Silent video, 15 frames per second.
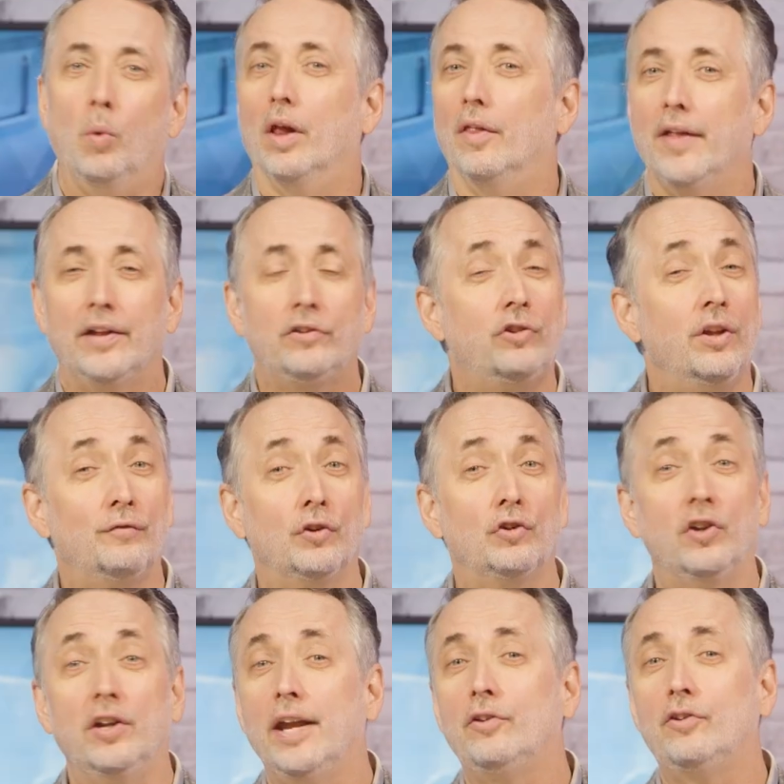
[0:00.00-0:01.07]
Well, that's it for
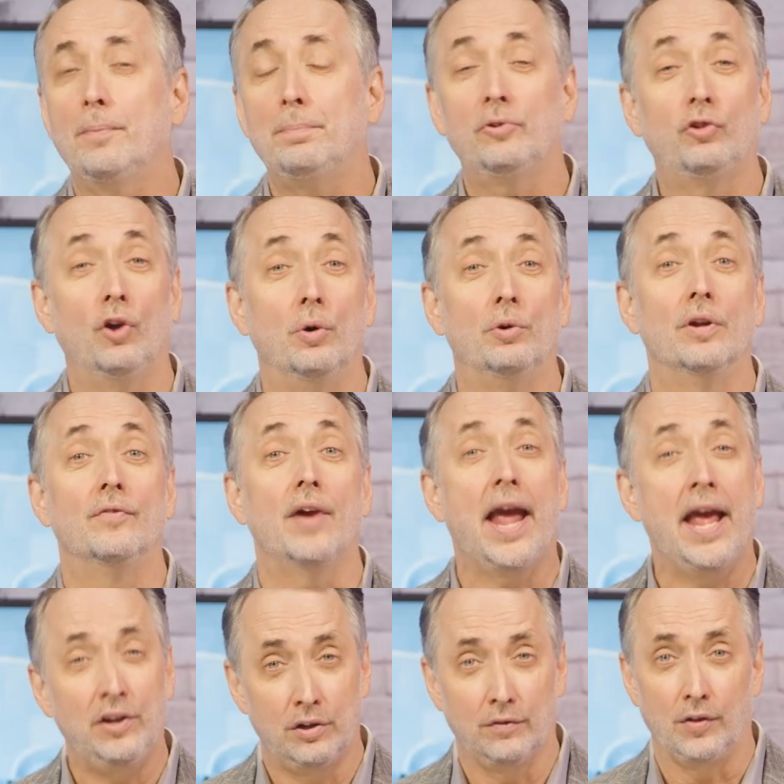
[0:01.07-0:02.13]
today's episode of
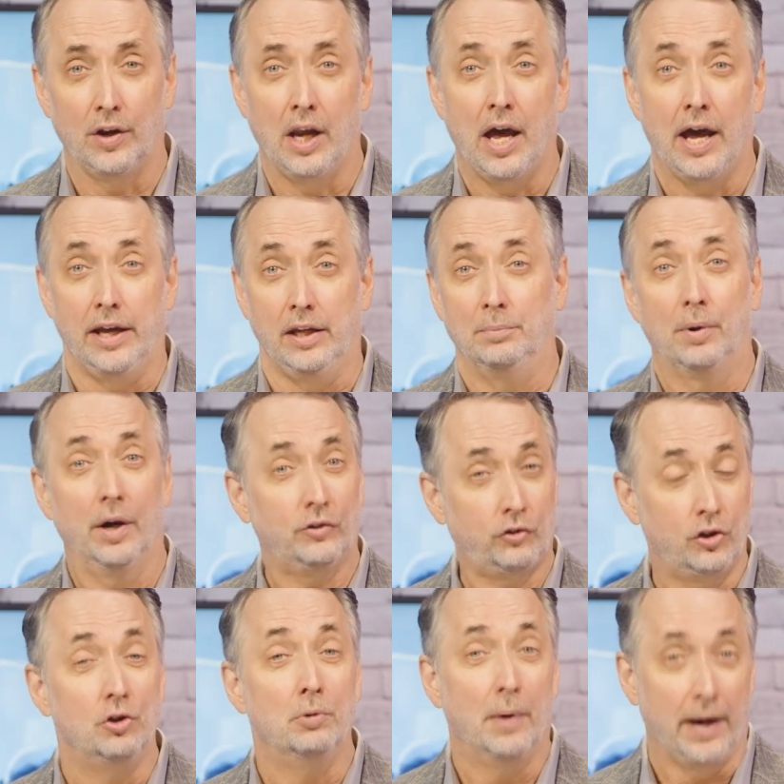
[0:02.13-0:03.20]
End of the Line, brought
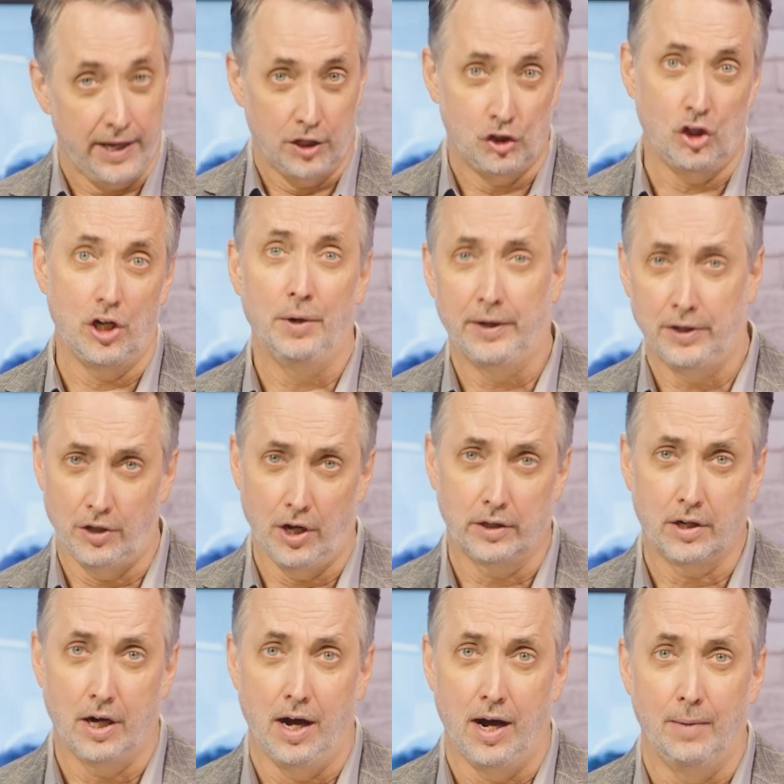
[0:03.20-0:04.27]
to you by
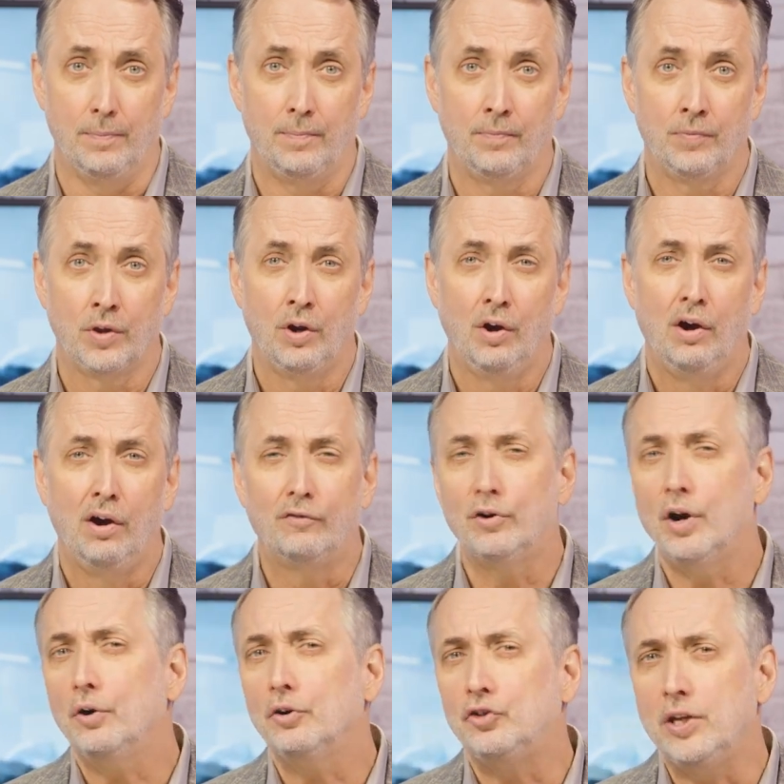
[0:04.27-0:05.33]
Engineering.com.
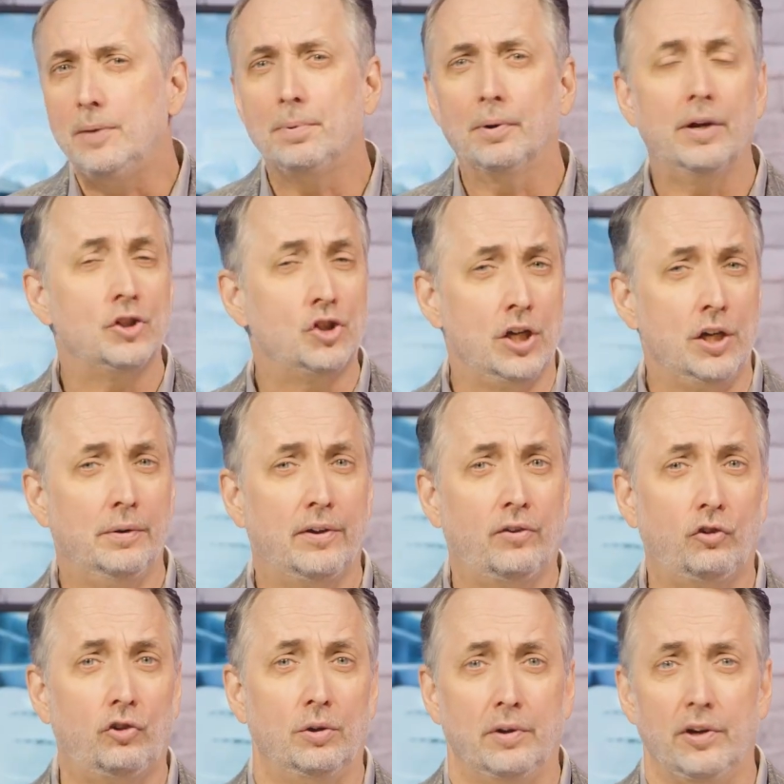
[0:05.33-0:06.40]
For our deeper engineering
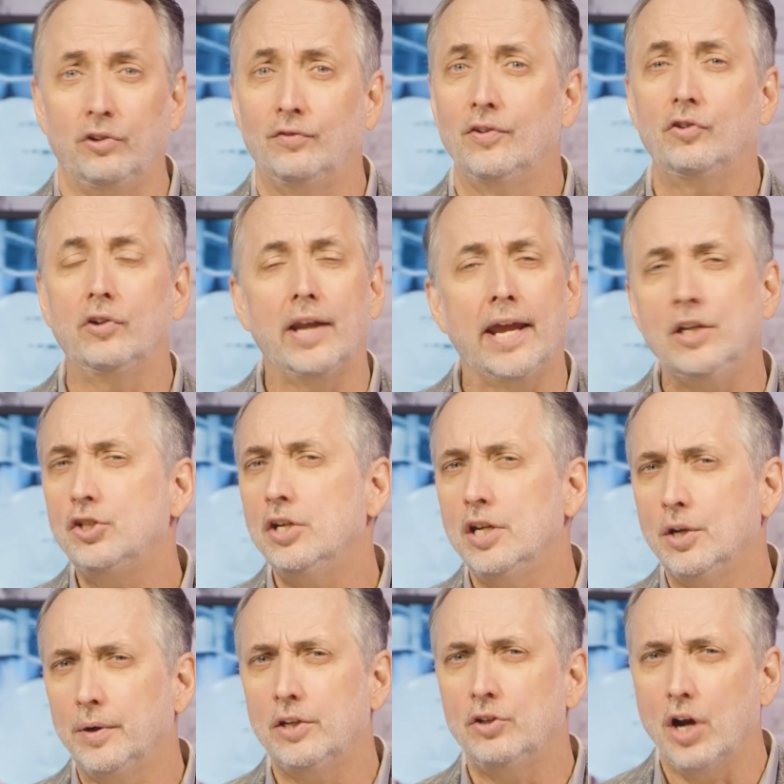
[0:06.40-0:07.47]
series, visit
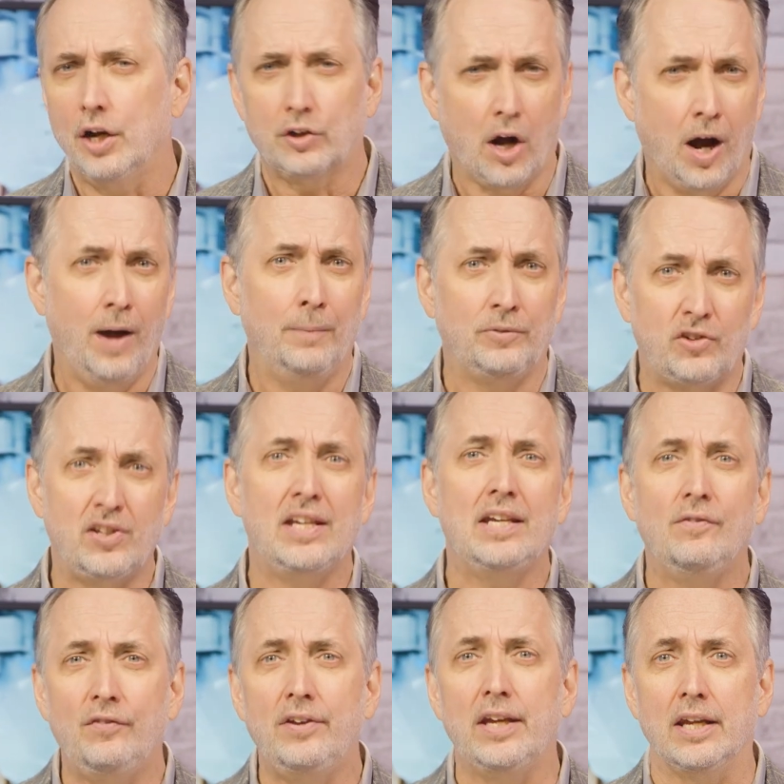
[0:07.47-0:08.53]
engineering.com
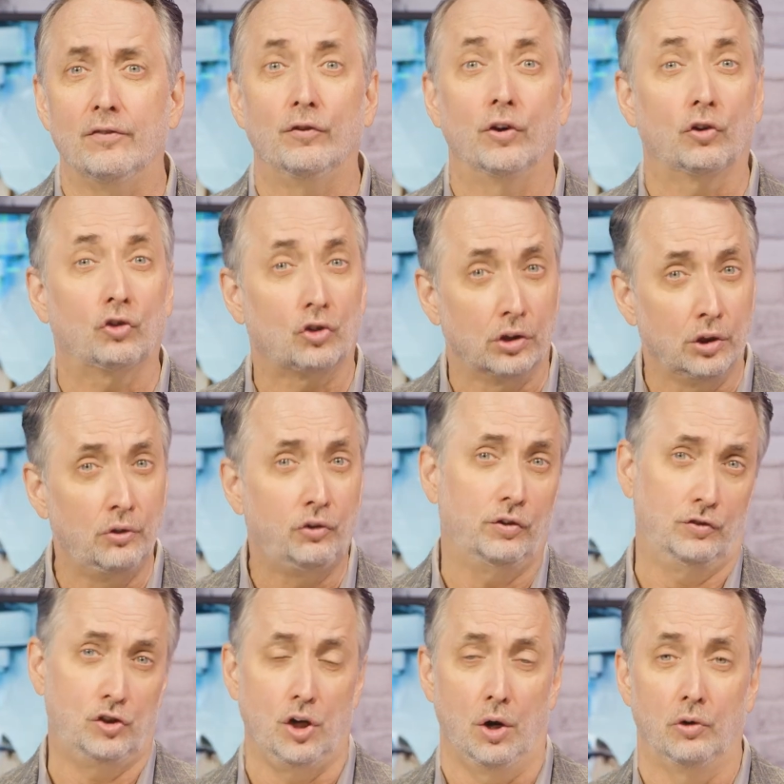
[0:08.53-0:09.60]
TV for
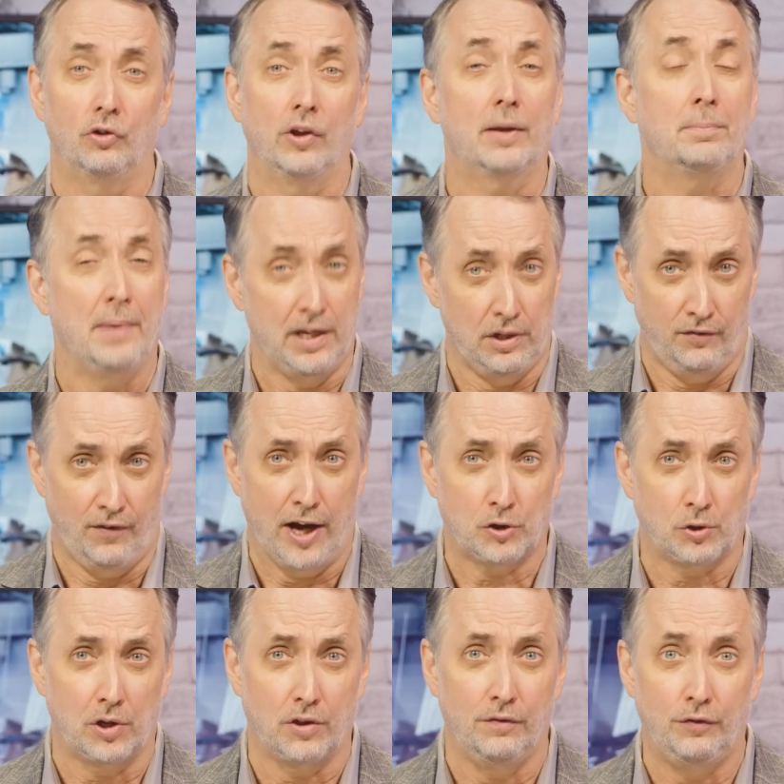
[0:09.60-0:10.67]
exclusive shows like
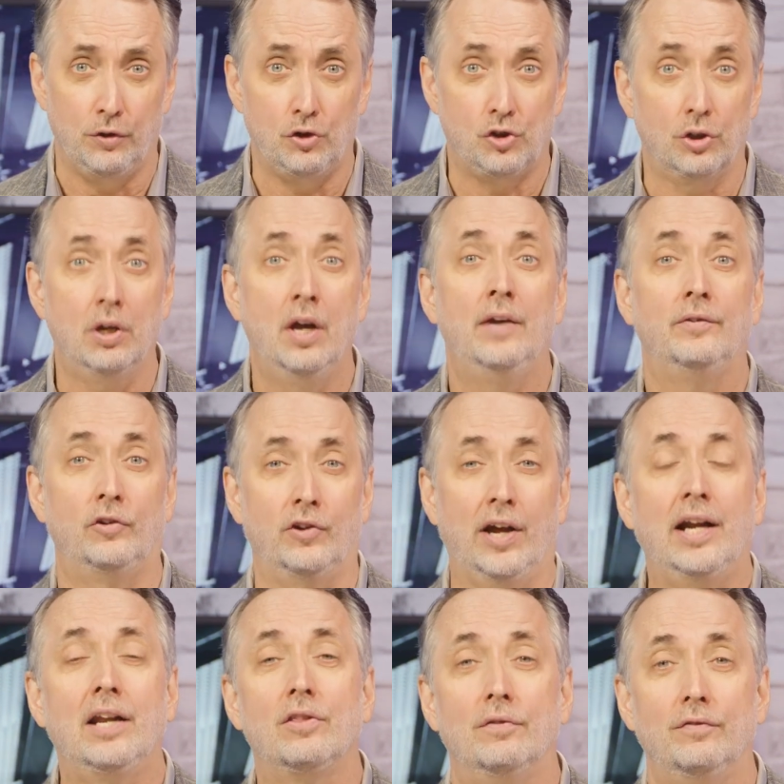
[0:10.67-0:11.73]
Manufacturing the Future,
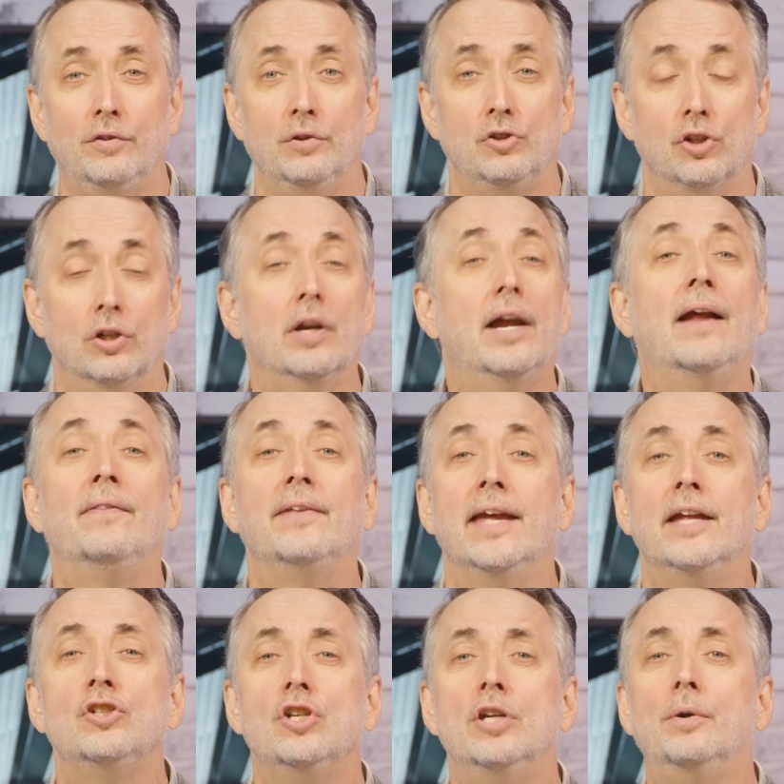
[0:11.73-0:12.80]
Designing the Future, and the
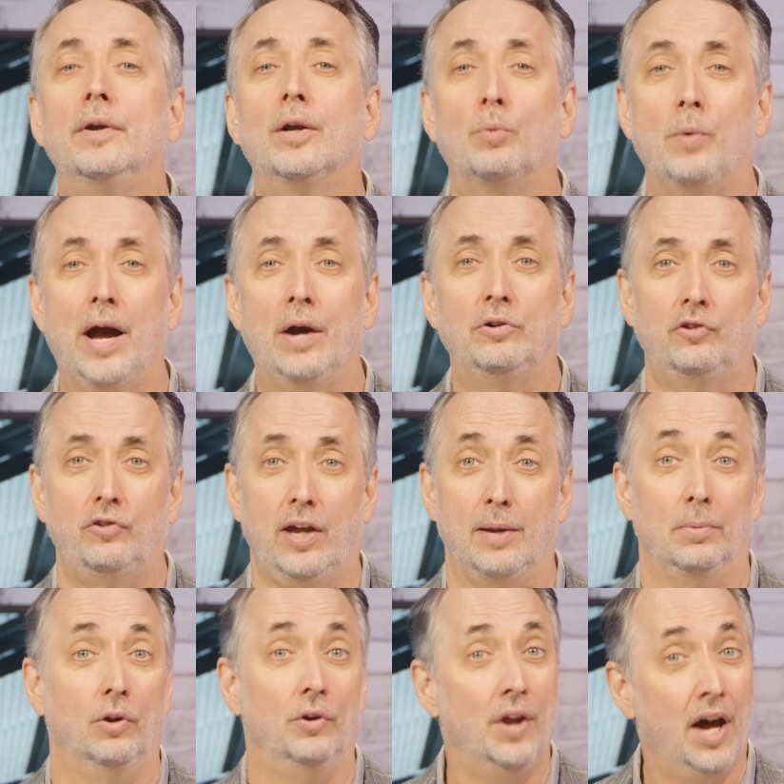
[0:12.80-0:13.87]
Engineering
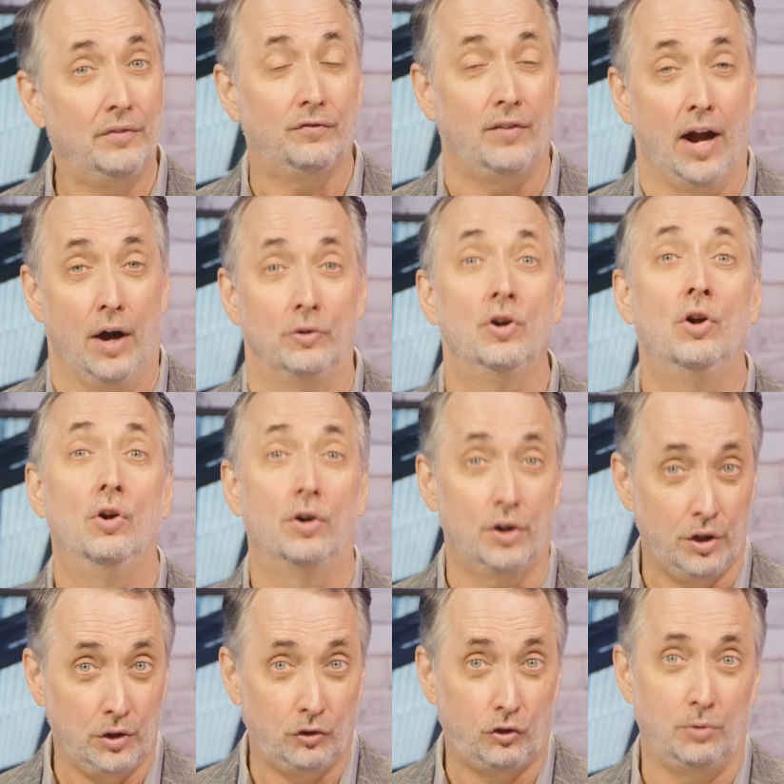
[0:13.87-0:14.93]
Roundtable not found on
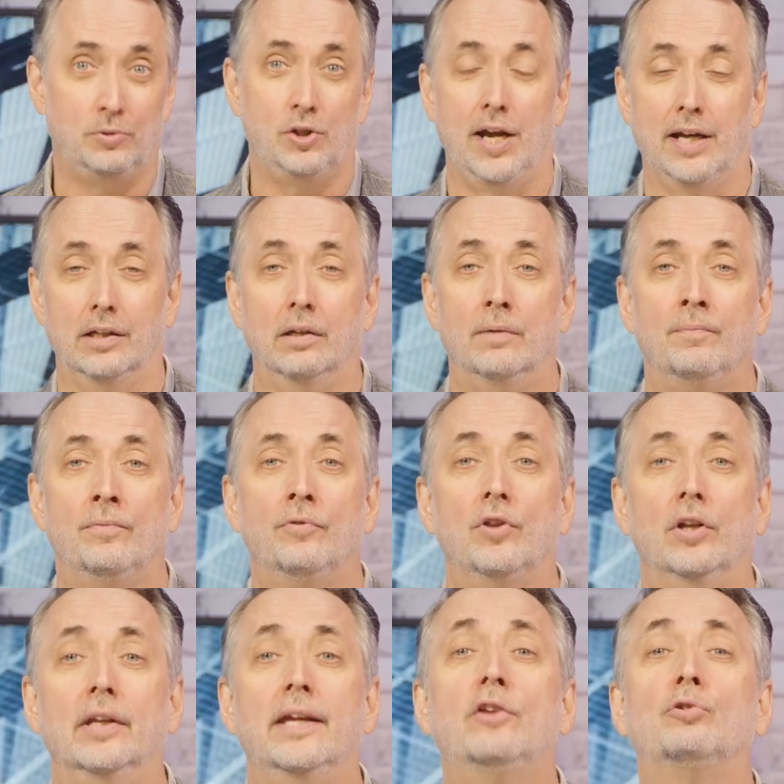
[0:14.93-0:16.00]
our YouTube channel.
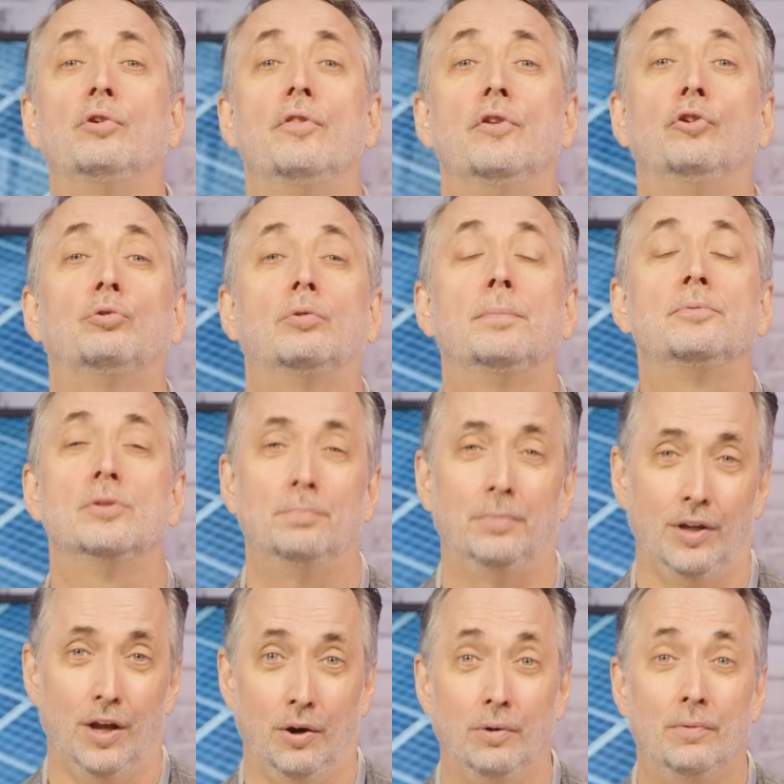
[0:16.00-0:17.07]
The links are in the description
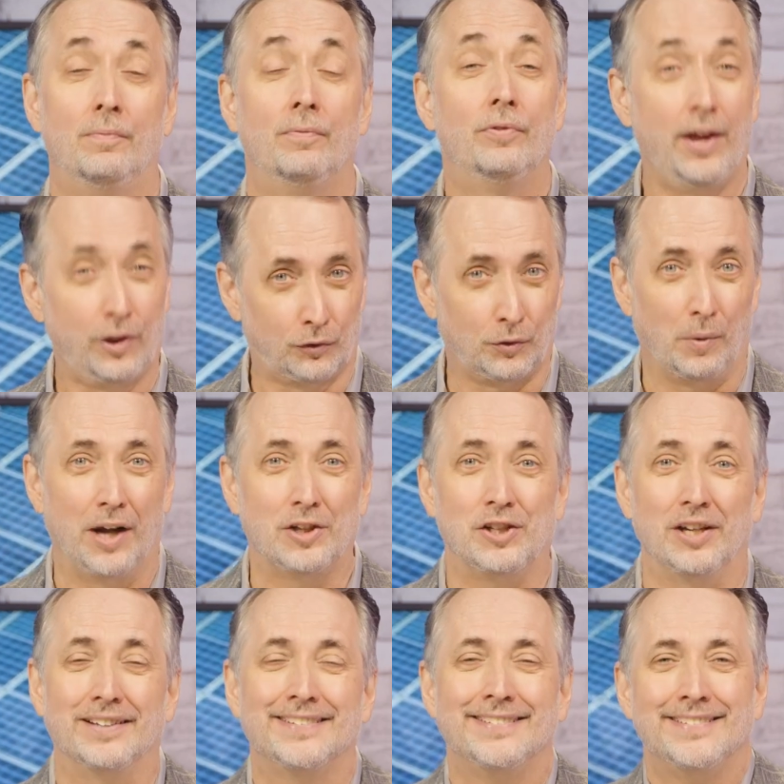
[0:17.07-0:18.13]
below. Thanks for
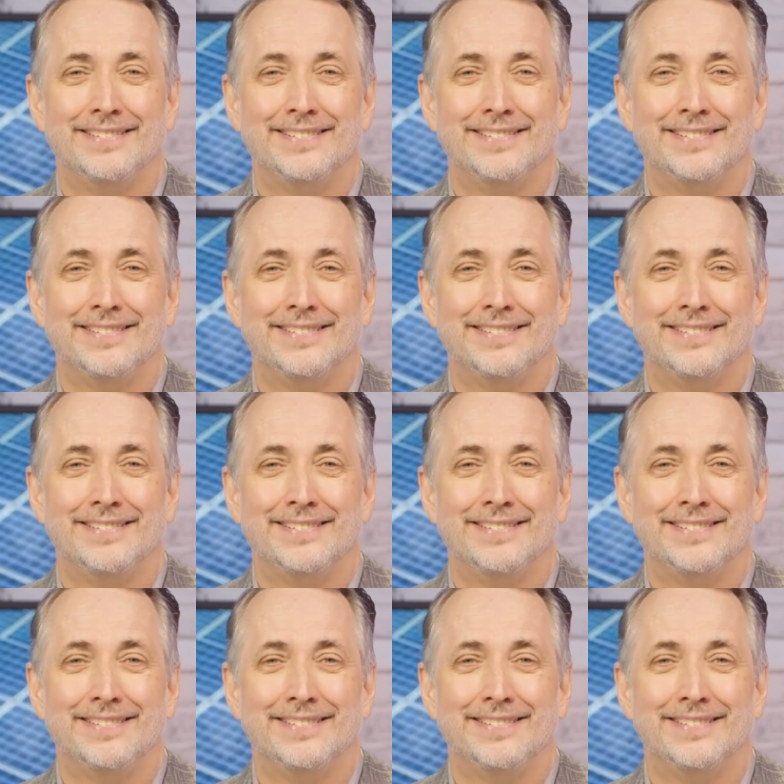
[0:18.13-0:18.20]
watching.